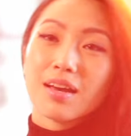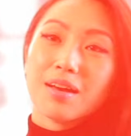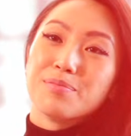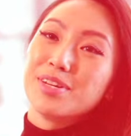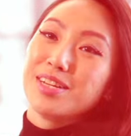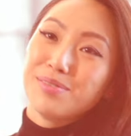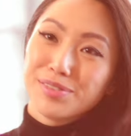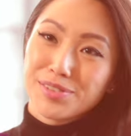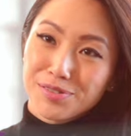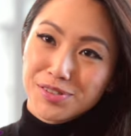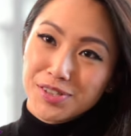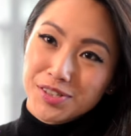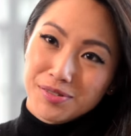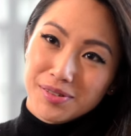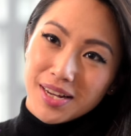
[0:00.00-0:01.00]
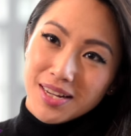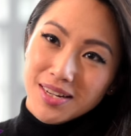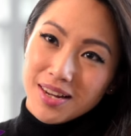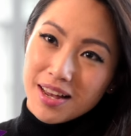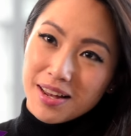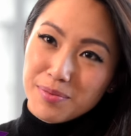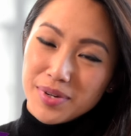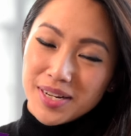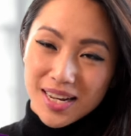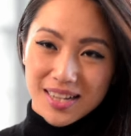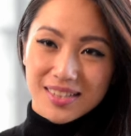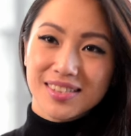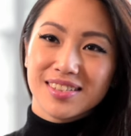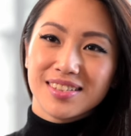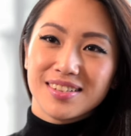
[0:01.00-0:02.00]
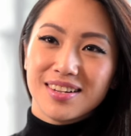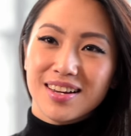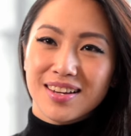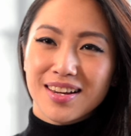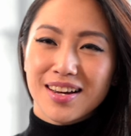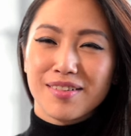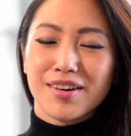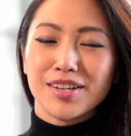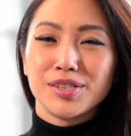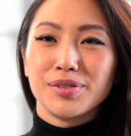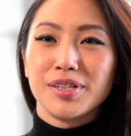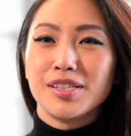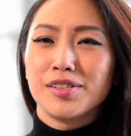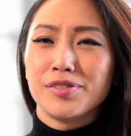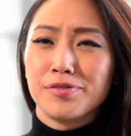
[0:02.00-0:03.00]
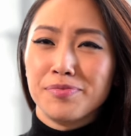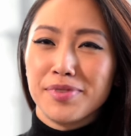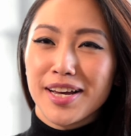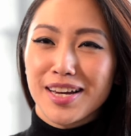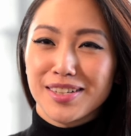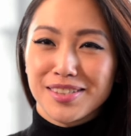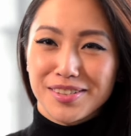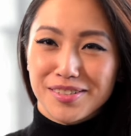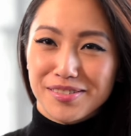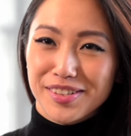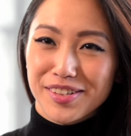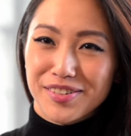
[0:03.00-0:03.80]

My name is Oon Shu An. I'm an actor and I graduated from the acting degree